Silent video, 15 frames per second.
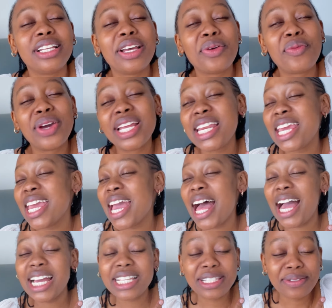when he
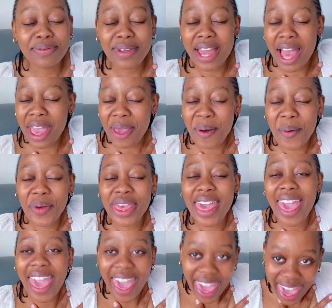asked me, are you
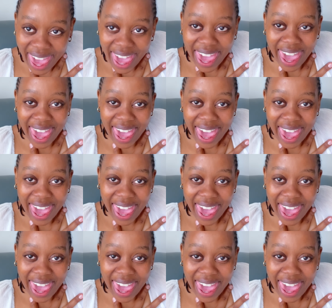okay,